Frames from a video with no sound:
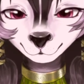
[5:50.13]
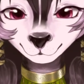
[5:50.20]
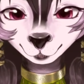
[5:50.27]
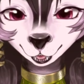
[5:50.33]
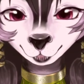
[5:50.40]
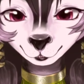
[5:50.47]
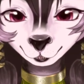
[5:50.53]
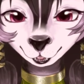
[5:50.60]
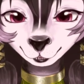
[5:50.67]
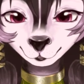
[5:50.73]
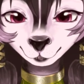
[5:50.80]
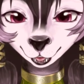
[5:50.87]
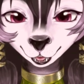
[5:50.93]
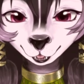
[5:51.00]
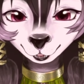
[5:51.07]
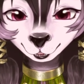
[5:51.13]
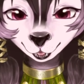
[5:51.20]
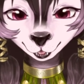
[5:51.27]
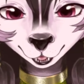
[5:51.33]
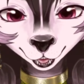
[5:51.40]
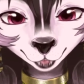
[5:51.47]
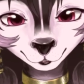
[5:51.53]
of positivity,
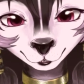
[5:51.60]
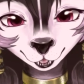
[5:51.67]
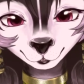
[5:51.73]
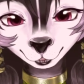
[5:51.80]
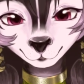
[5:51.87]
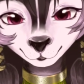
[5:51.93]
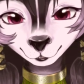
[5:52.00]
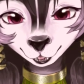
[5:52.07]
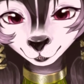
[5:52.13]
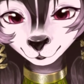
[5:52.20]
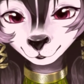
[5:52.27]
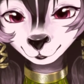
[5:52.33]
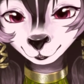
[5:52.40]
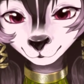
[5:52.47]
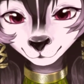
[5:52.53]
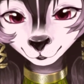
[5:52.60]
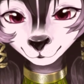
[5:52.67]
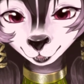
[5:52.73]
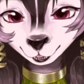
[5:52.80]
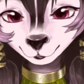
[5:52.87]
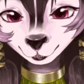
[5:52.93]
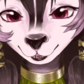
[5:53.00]
even if it means
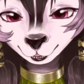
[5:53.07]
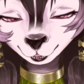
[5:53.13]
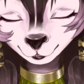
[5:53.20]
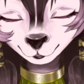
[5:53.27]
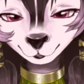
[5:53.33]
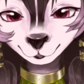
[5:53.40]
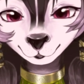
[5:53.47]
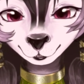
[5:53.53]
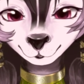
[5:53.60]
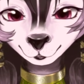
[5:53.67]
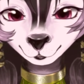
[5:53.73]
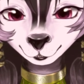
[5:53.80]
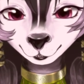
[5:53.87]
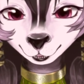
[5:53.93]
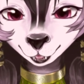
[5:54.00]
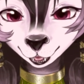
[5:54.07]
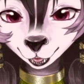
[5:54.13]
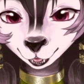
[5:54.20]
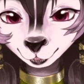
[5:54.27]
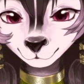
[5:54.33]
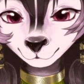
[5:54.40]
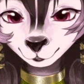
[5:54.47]
compromising other important
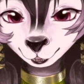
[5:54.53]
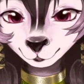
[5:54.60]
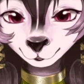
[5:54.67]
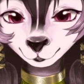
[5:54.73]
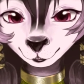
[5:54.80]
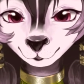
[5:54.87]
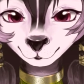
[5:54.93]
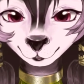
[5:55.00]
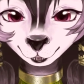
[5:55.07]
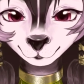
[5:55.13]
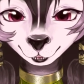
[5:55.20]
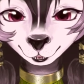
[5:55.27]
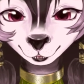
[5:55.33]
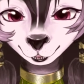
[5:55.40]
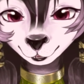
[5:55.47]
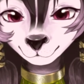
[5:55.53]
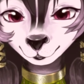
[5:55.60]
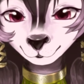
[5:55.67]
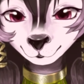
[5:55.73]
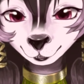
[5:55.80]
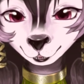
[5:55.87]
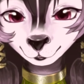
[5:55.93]
aspects of community
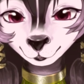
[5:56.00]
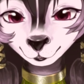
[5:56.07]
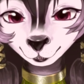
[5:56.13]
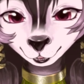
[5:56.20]
building,